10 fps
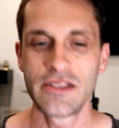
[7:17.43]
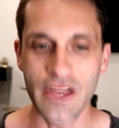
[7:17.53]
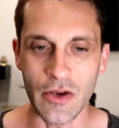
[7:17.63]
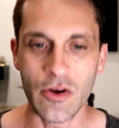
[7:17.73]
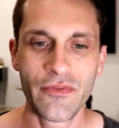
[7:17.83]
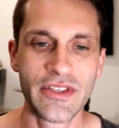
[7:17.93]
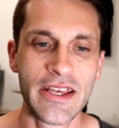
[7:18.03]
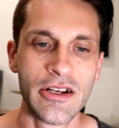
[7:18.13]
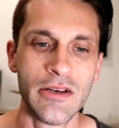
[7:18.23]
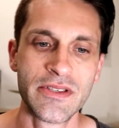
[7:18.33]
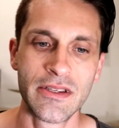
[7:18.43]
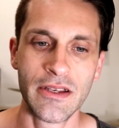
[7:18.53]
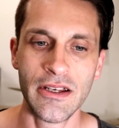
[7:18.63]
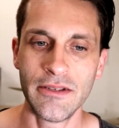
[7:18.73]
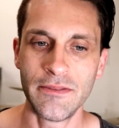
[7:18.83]
So hopefully that helps
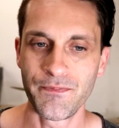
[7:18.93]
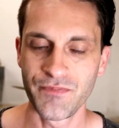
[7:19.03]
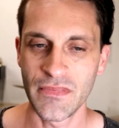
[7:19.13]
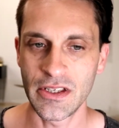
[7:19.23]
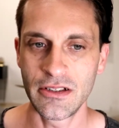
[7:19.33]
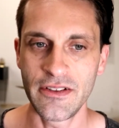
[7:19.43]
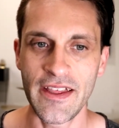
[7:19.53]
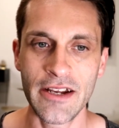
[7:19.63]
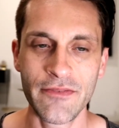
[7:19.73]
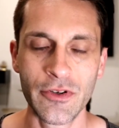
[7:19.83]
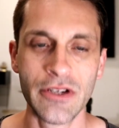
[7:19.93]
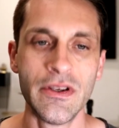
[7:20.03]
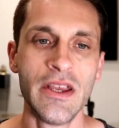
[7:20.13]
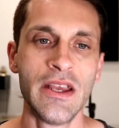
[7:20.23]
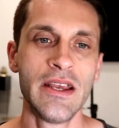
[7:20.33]
clear that up for
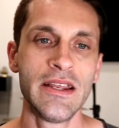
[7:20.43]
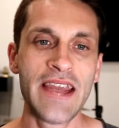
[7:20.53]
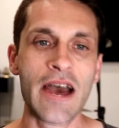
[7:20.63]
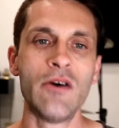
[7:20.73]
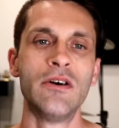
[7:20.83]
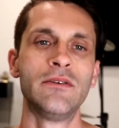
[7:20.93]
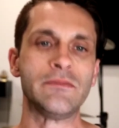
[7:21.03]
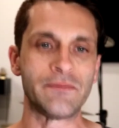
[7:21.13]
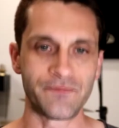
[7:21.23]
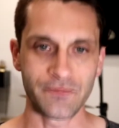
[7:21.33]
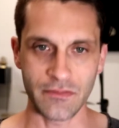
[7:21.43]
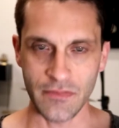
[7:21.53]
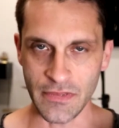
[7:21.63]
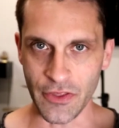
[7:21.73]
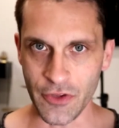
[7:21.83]
you. Now,
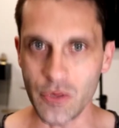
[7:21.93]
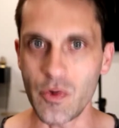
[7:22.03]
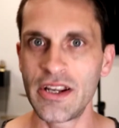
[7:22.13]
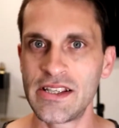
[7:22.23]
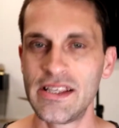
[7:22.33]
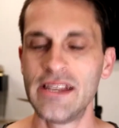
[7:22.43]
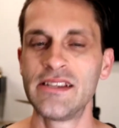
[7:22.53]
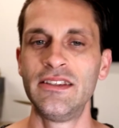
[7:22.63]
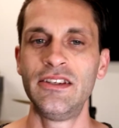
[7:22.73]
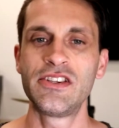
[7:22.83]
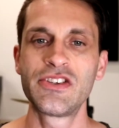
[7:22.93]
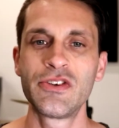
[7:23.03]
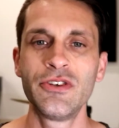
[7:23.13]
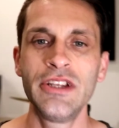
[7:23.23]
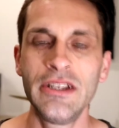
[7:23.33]
the third one is this, the
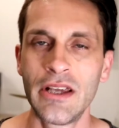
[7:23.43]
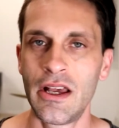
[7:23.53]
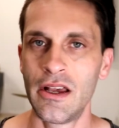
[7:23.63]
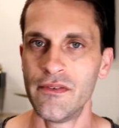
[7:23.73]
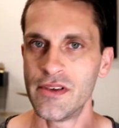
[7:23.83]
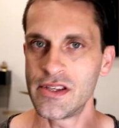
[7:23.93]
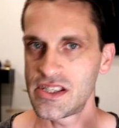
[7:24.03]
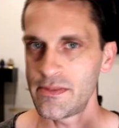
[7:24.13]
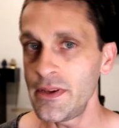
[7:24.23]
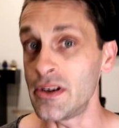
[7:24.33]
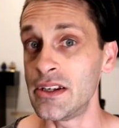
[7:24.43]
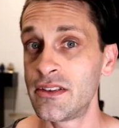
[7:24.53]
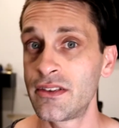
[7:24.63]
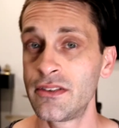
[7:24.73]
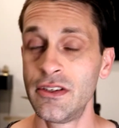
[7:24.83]
discerning of
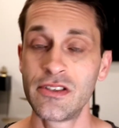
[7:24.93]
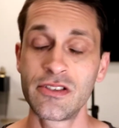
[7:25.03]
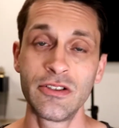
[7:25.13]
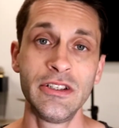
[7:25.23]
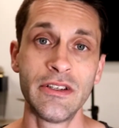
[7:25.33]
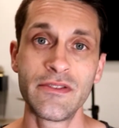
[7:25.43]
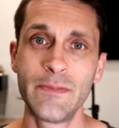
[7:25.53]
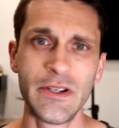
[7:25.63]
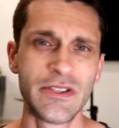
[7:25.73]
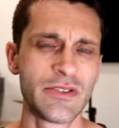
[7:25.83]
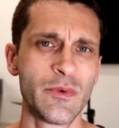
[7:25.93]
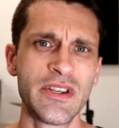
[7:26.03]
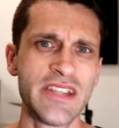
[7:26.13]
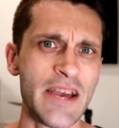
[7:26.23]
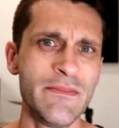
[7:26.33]
spirits. The discerning of spirits. So what
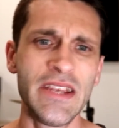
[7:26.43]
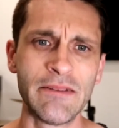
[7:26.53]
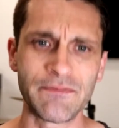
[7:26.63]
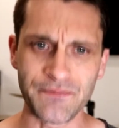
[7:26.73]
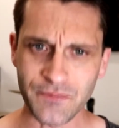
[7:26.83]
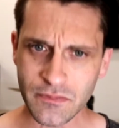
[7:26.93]
does that mean?